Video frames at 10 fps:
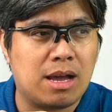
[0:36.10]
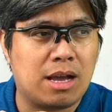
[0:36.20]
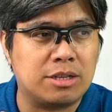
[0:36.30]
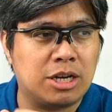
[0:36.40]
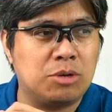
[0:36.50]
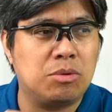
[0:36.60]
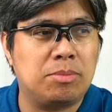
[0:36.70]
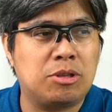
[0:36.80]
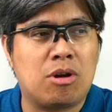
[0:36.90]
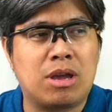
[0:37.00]
Third, we'll be
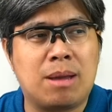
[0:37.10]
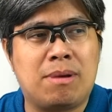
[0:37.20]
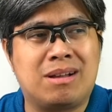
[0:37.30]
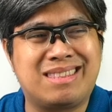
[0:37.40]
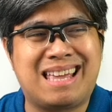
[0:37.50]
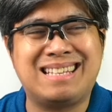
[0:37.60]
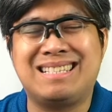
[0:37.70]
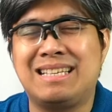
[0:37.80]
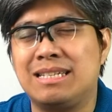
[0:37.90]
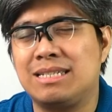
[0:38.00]
talking about
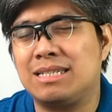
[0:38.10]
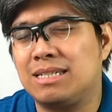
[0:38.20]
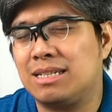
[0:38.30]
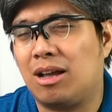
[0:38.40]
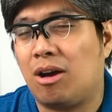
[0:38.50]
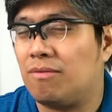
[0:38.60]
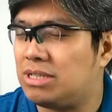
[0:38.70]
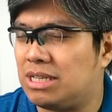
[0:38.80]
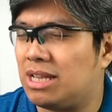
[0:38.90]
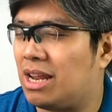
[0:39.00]
Tesla's.
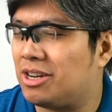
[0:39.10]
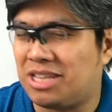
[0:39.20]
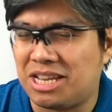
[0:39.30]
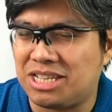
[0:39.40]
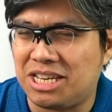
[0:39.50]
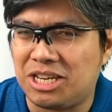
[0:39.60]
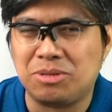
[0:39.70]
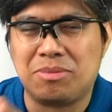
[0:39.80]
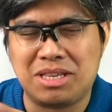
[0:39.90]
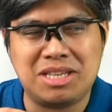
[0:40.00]
Obviously, it's another Tesla issue,
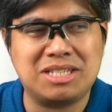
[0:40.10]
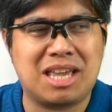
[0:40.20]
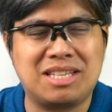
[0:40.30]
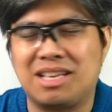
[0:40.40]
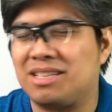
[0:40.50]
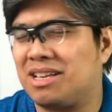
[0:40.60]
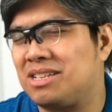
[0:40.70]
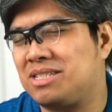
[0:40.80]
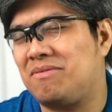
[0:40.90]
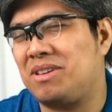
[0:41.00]
but in this case, not as
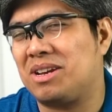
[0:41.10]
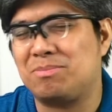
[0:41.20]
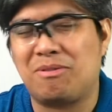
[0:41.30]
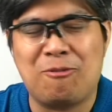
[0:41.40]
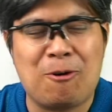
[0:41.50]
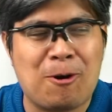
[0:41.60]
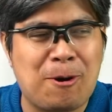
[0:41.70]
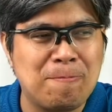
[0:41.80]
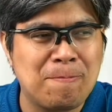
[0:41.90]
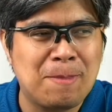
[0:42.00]
severe as before.
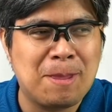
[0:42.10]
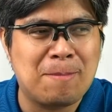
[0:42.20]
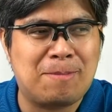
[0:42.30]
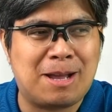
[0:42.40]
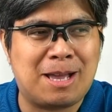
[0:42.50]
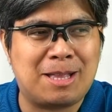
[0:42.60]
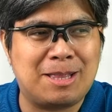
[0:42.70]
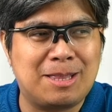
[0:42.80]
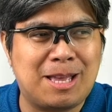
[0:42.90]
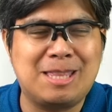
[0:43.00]
But
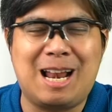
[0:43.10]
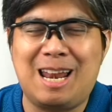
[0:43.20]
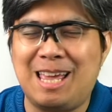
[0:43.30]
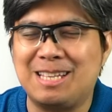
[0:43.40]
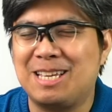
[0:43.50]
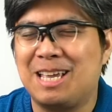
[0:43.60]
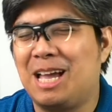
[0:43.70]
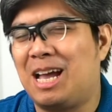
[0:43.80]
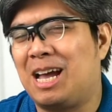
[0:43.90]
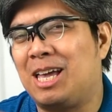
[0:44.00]
nonetheless,
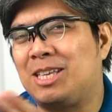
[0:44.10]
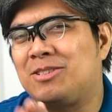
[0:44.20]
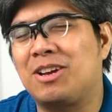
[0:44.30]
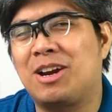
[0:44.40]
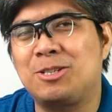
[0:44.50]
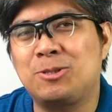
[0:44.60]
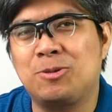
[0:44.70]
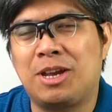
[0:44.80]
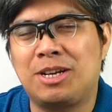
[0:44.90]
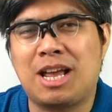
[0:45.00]
it regards to
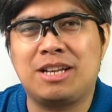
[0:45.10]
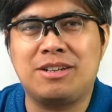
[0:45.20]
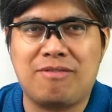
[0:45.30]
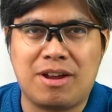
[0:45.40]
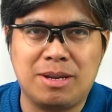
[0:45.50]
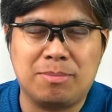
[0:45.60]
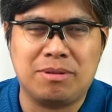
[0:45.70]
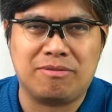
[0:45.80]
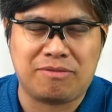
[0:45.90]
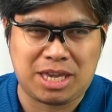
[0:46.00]
their non-refundable
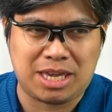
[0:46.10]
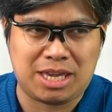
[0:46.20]
fee